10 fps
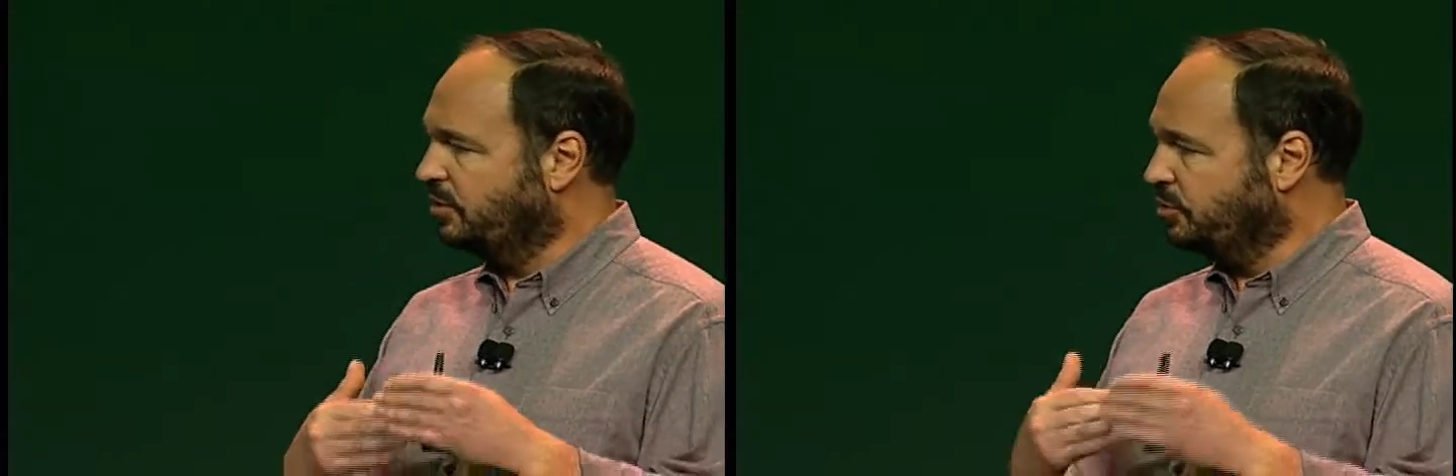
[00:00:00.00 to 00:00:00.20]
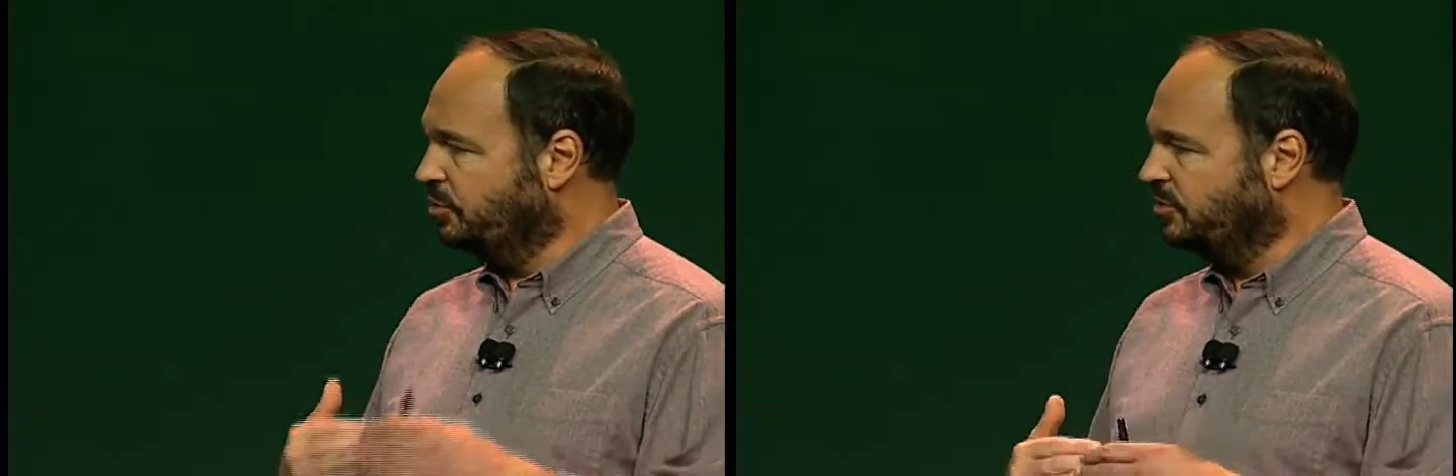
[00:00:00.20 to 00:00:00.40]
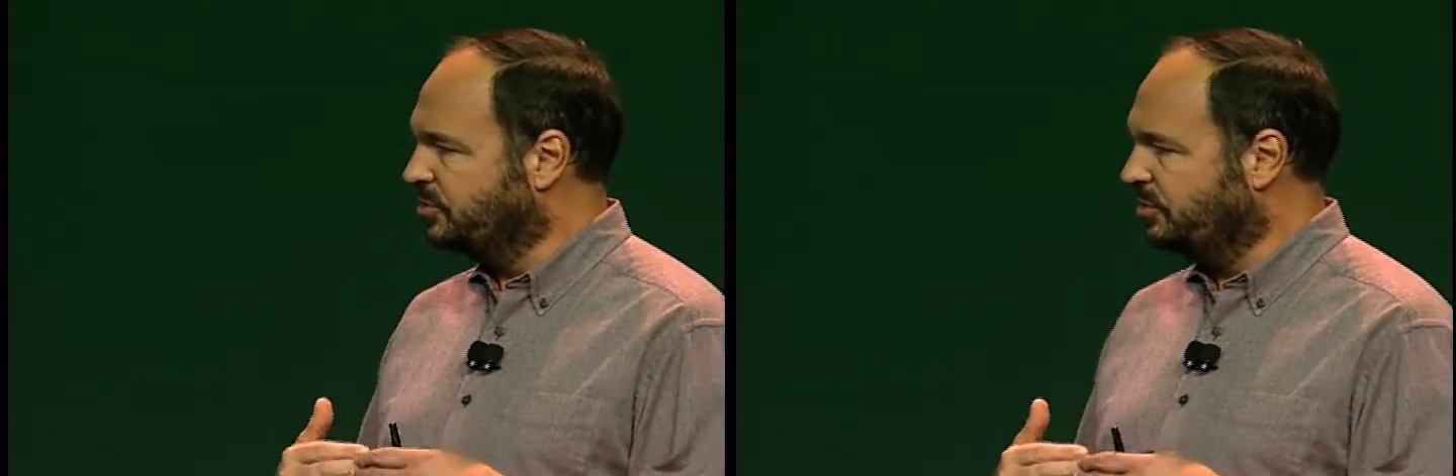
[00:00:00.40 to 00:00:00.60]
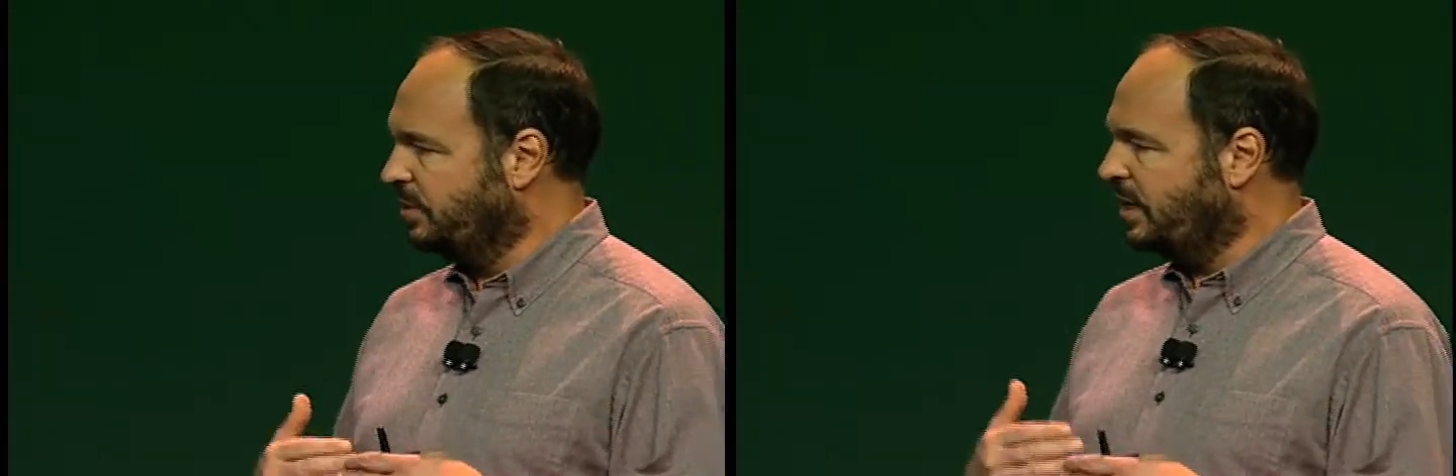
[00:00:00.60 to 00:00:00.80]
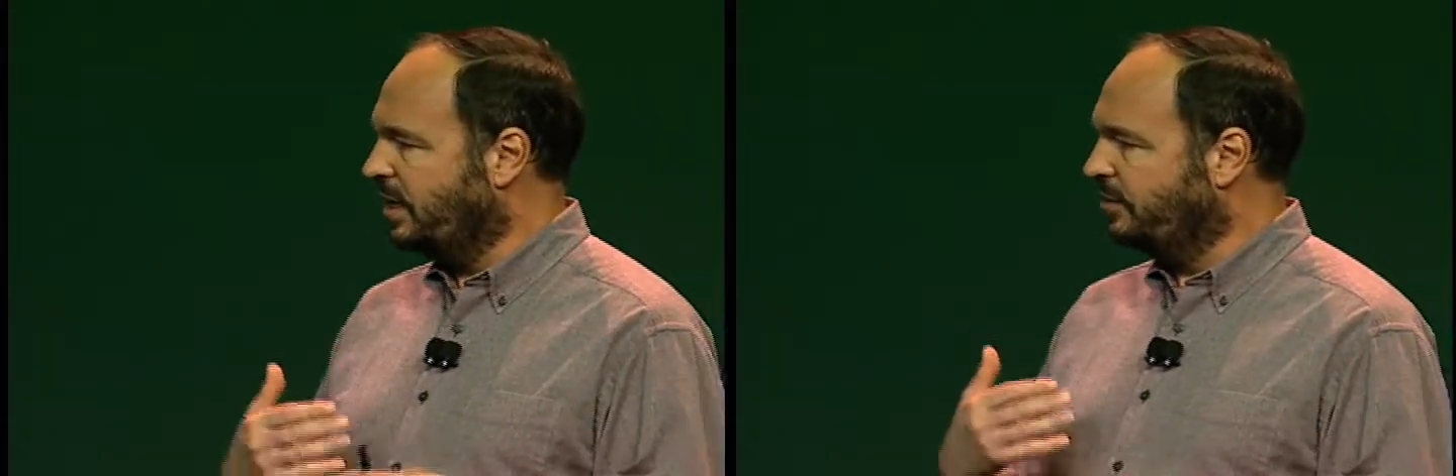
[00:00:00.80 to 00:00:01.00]
tools
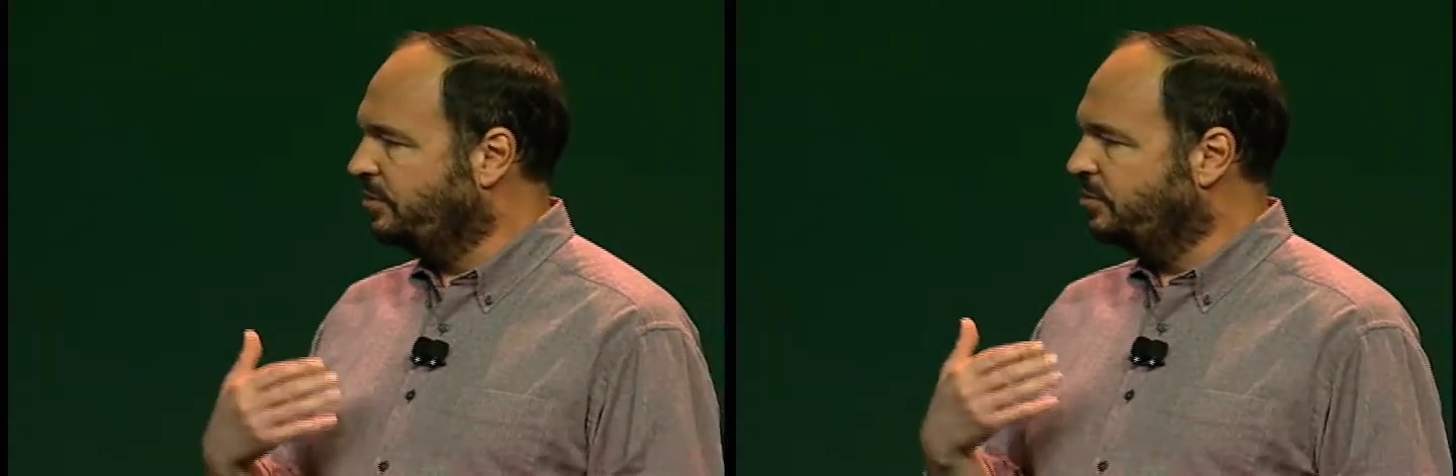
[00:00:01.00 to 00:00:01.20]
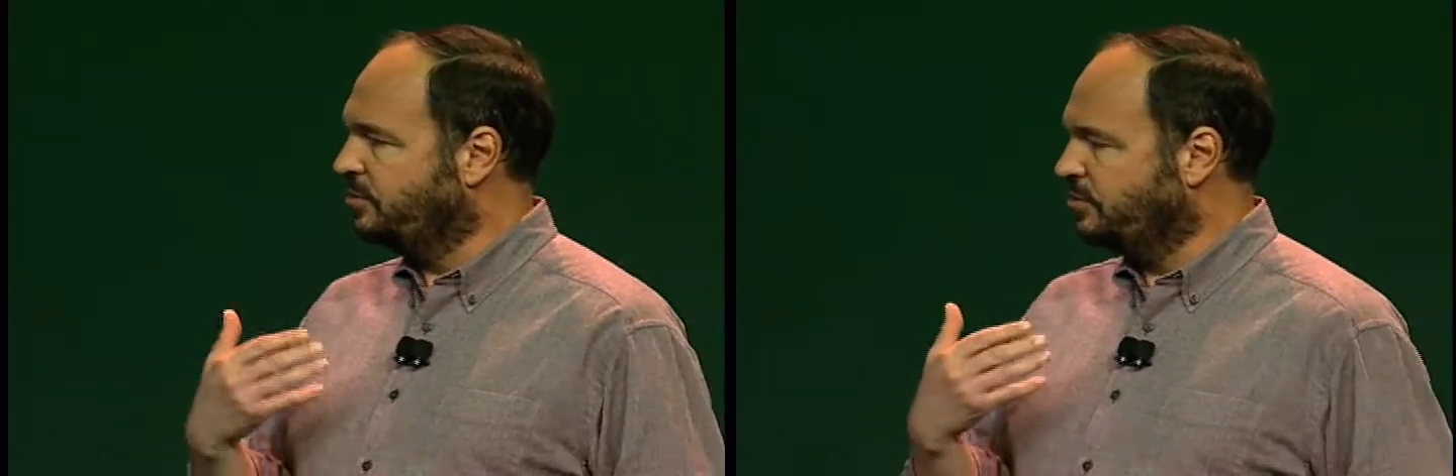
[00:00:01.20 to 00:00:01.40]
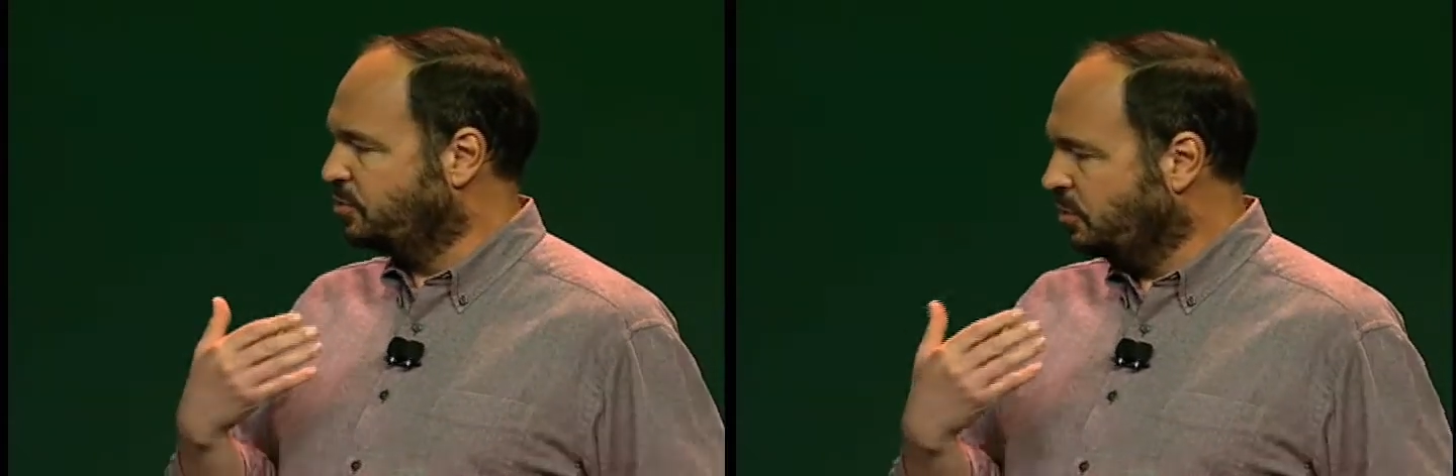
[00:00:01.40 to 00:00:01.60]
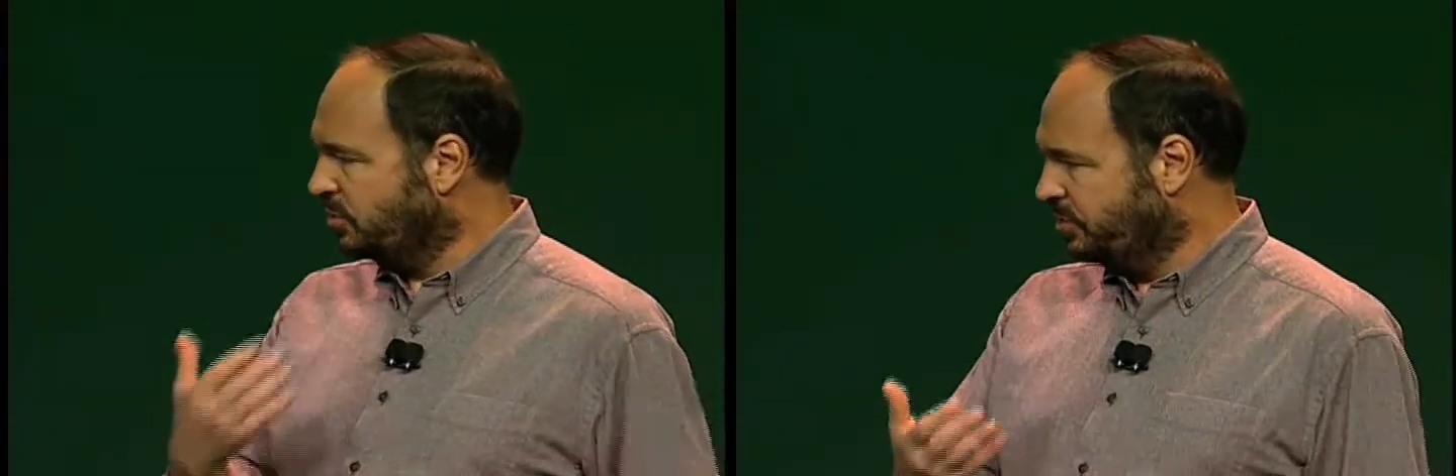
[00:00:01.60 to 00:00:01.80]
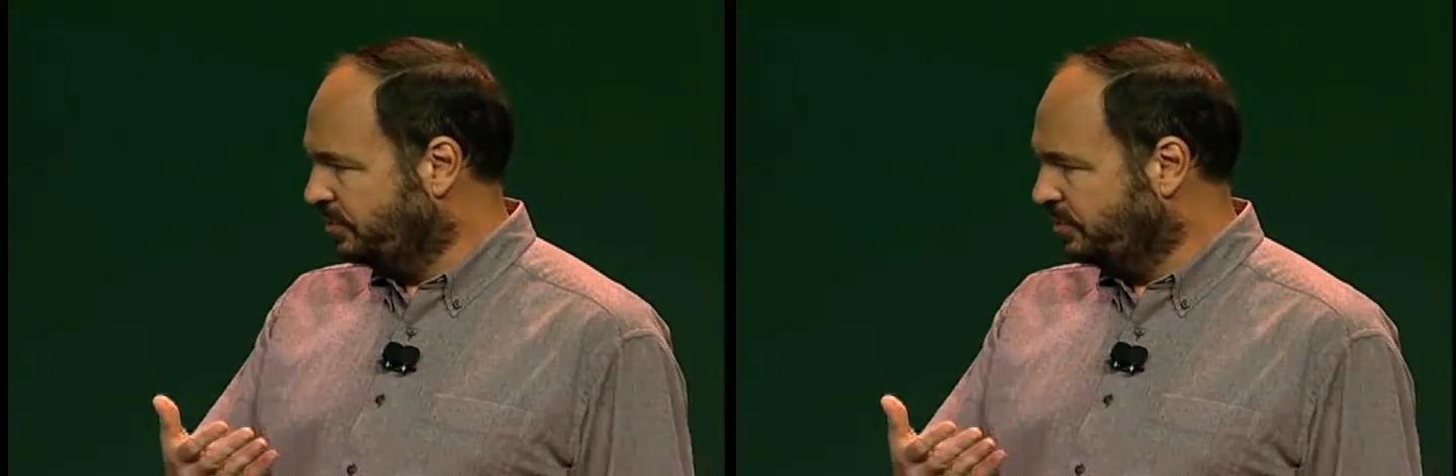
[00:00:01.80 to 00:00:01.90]
to allow you to talk to